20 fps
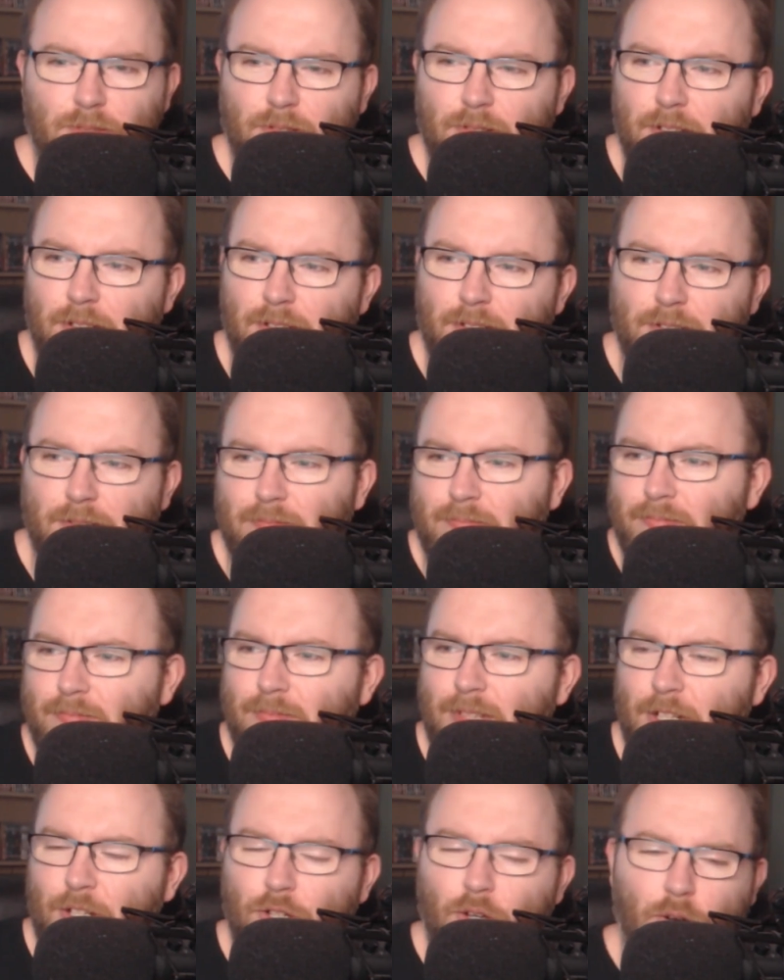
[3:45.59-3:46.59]
like
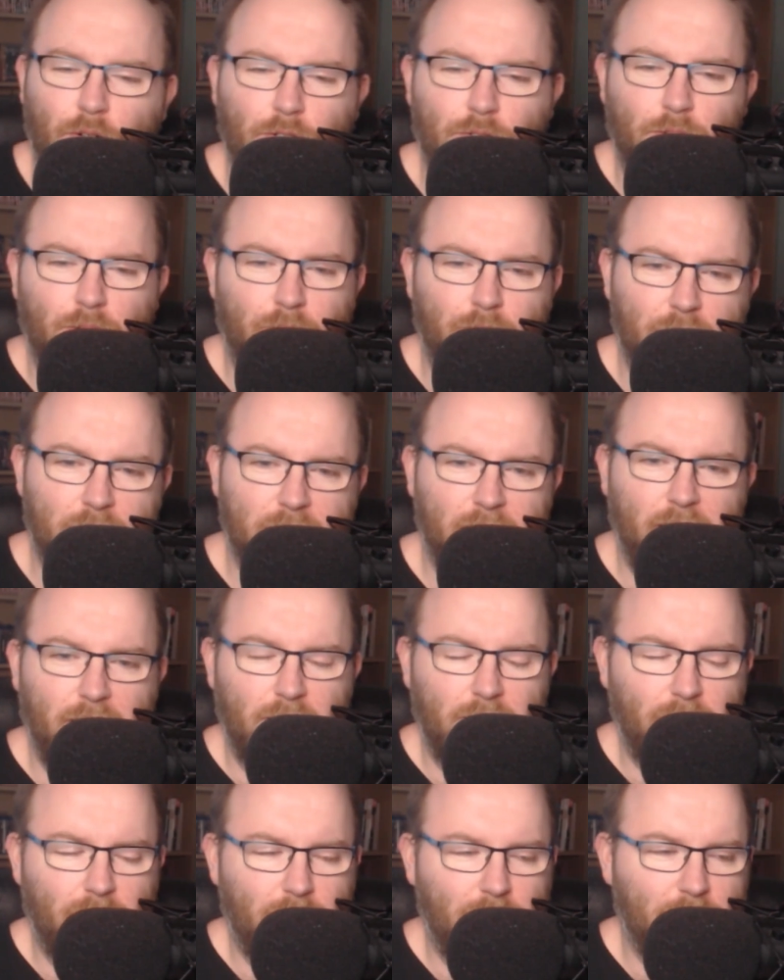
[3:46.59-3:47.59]
a conduit for
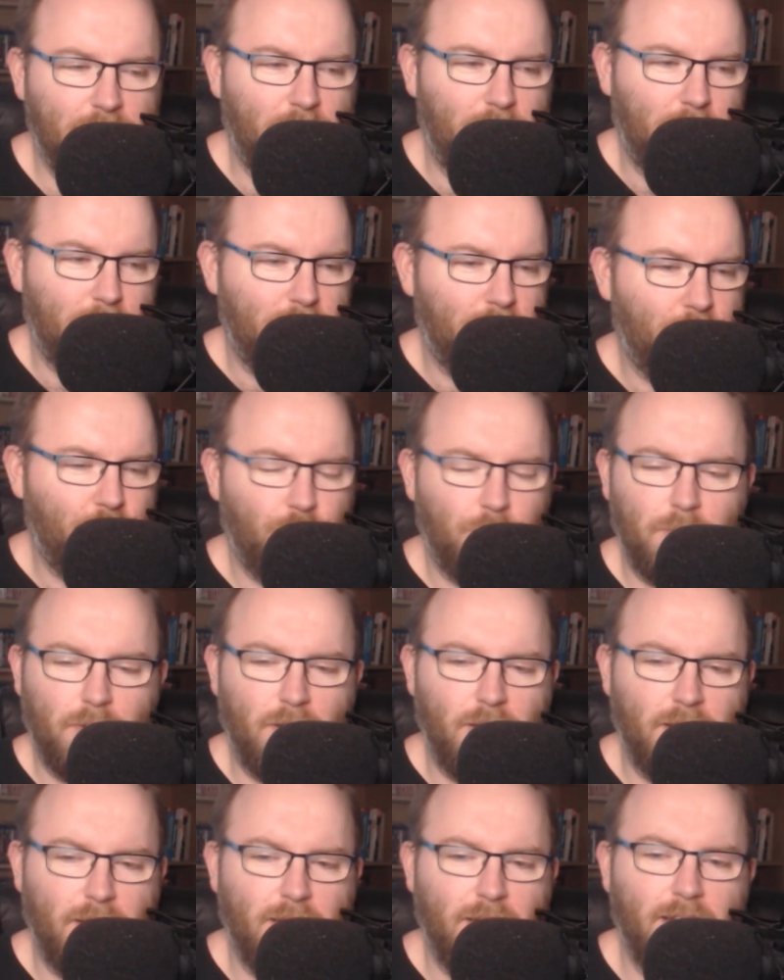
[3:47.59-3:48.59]
satan or something stupid
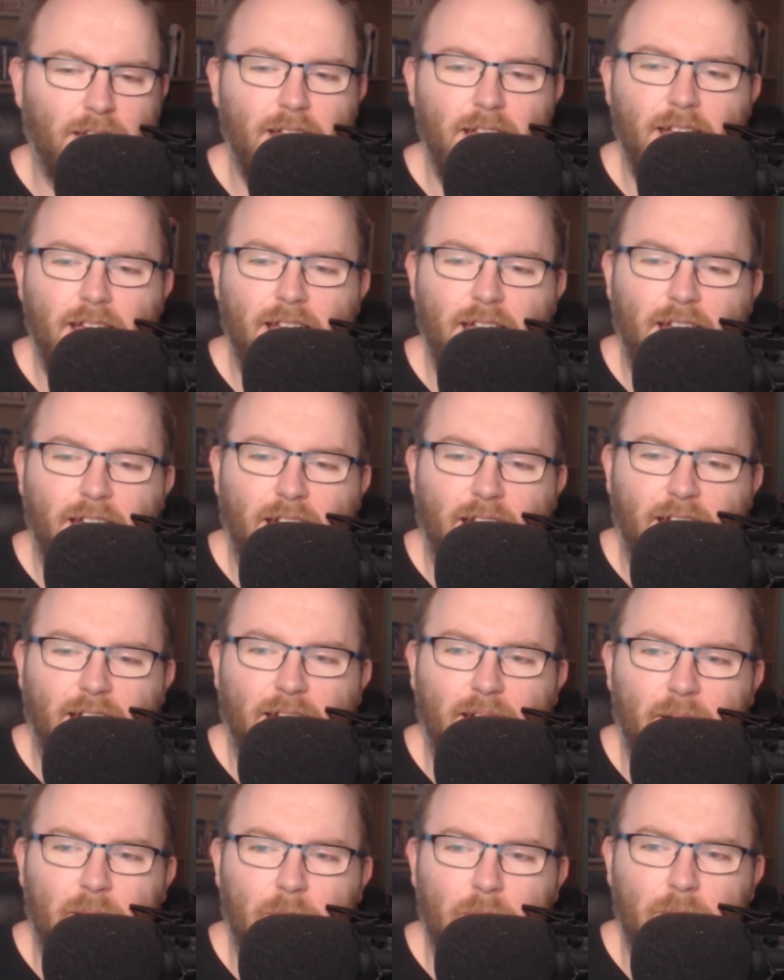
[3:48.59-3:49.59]
like that
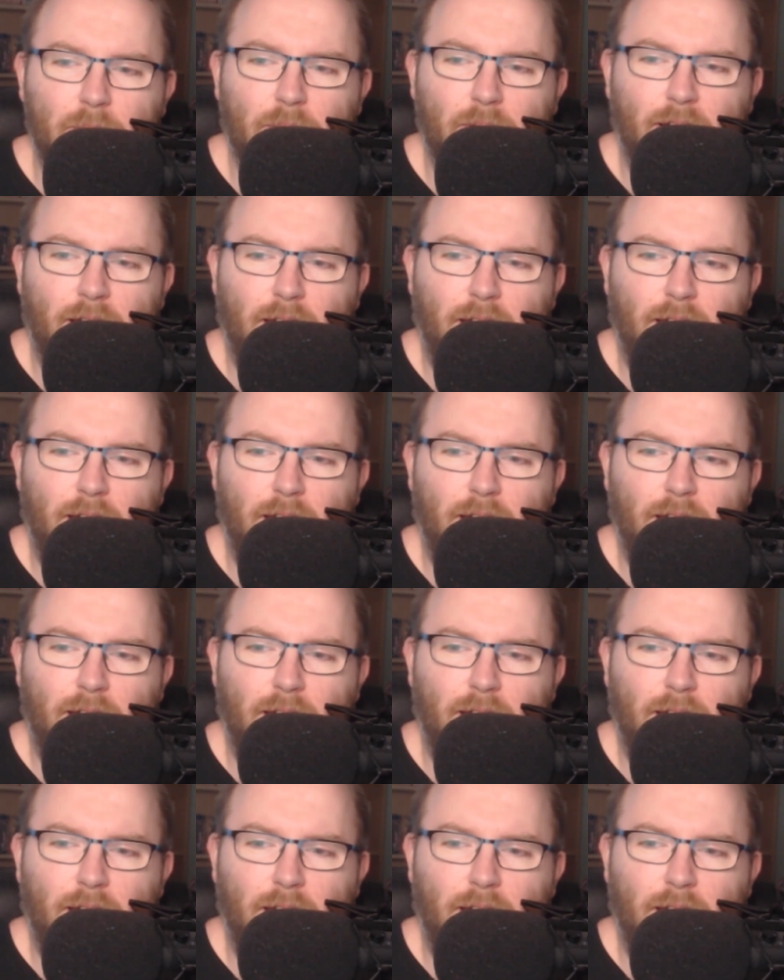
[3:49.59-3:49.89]
um,